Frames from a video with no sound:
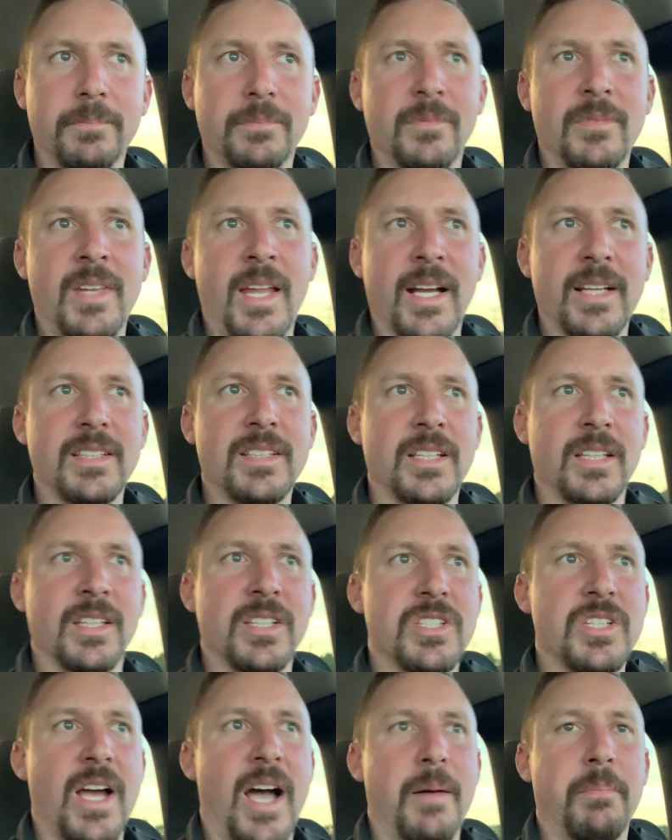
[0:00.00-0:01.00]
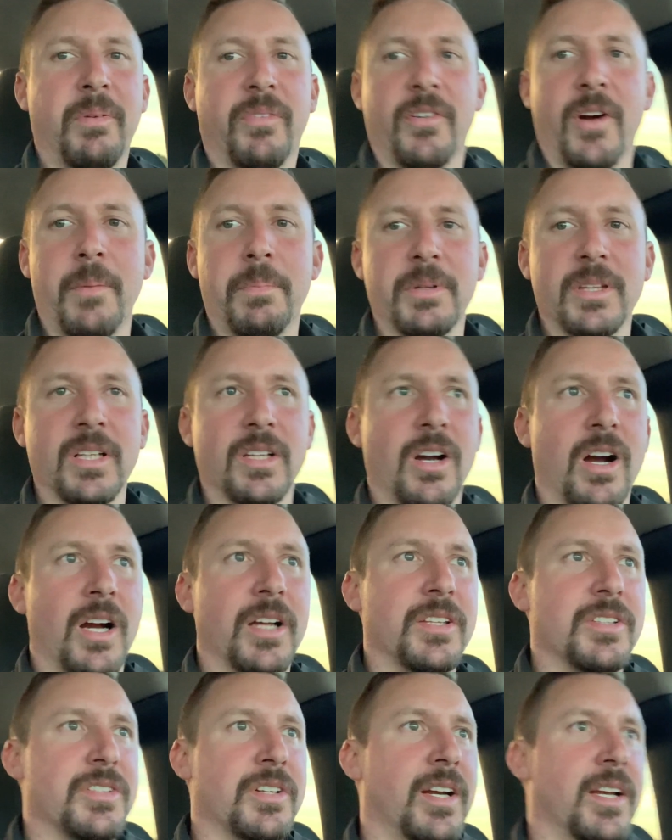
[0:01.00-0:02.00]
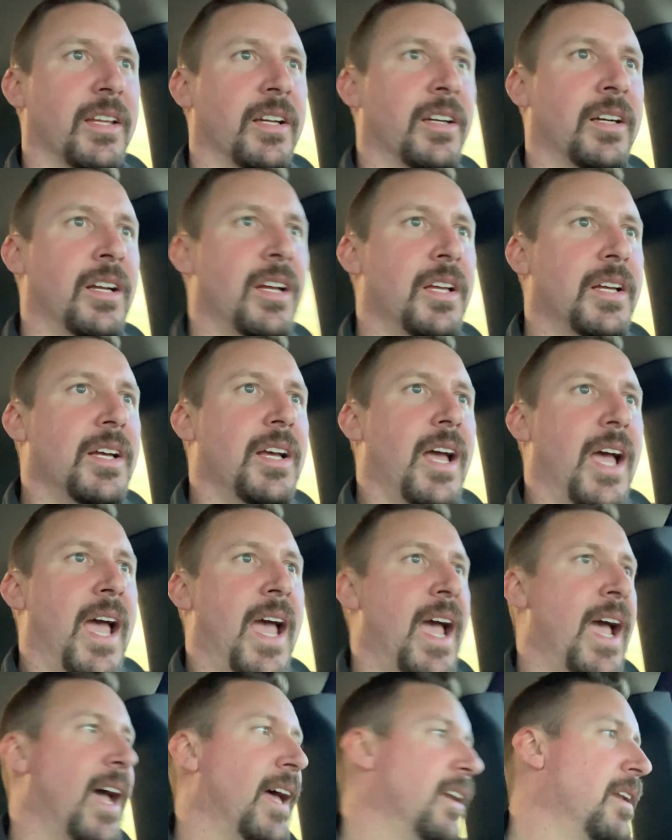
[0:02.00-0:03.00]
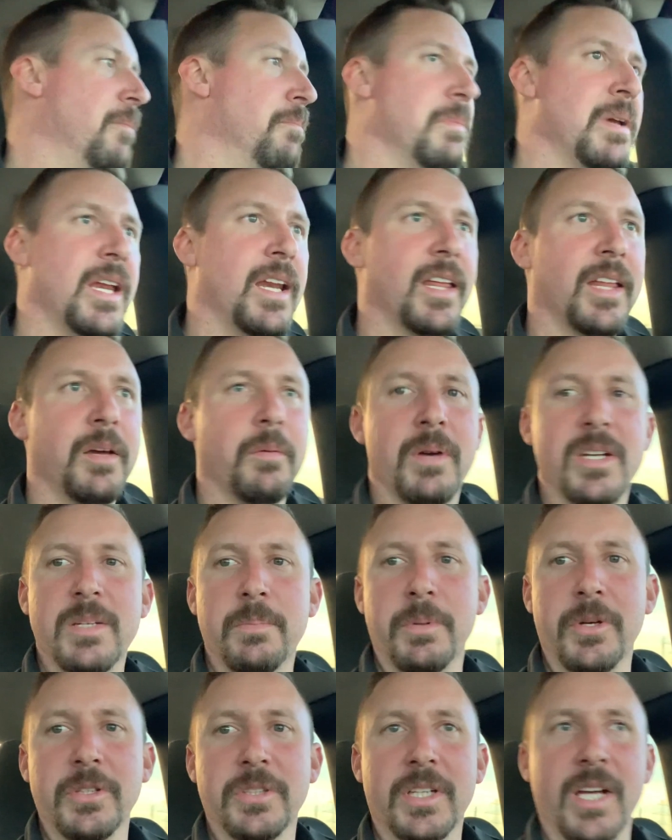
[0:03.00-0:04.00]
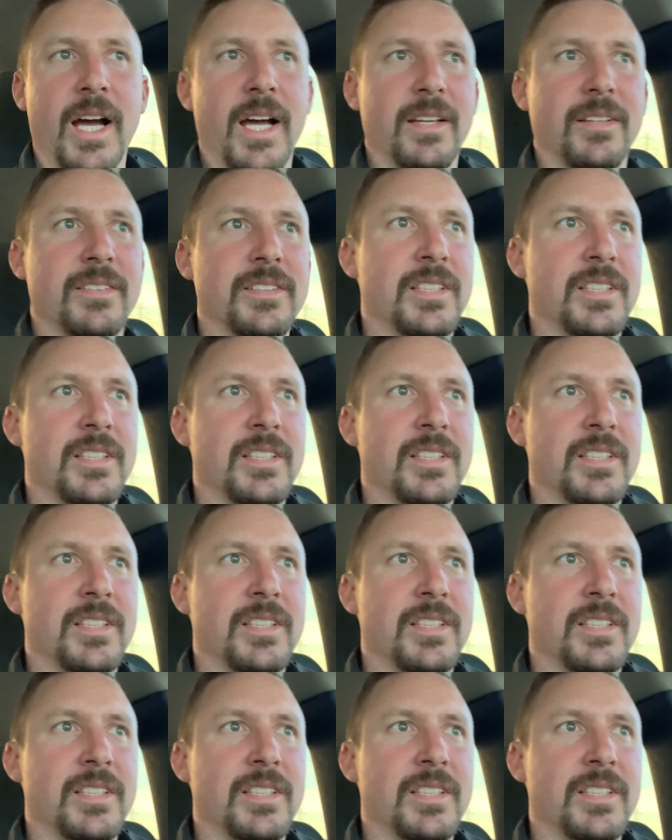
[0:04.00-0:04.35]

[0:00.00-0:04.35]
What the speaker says: next to the shop before I put the car on the trailer and immediately went to boost cut.